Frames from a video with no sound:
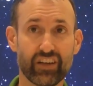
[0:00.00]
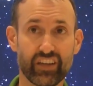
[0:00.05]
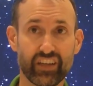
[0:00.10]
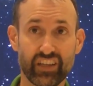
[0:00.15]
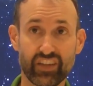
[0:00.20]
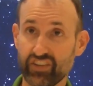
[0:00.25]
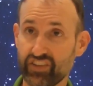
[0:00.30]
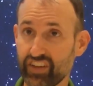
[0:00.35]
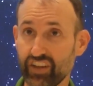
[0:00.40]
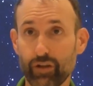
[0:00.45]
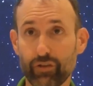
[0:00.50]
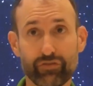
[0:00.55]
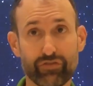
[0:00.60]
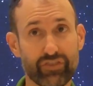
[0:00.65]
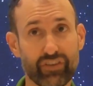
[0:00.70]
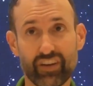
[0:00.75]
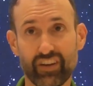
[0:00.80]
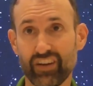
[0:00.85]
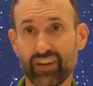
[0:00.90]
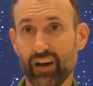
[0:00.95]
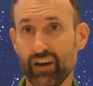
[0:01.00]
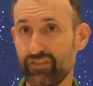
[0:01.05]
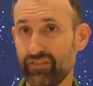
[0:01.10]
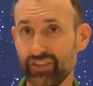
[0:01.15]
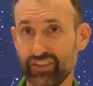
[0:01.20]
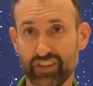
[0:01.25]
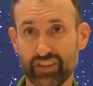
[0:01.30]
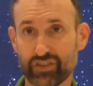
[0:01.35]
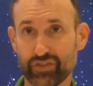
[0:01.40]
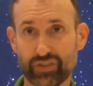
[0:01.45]
itself of
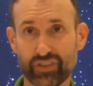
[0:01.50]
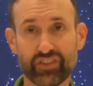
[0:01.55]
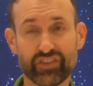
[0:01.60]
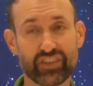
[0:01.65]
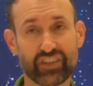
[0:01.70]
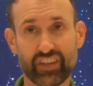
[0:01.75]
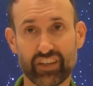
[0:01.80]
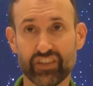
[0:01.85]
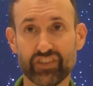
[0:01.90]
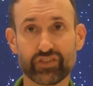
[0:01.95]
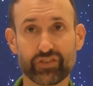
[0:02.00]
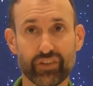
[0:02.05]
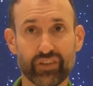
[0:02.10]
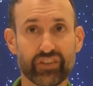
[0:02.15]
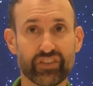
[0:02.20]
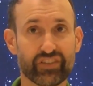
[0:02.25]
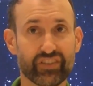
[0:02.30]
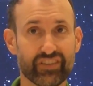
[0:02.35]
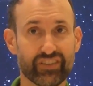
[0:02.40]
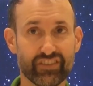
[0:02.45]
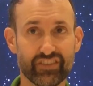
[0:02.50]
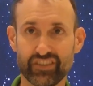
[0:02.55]
an intrinsic interest,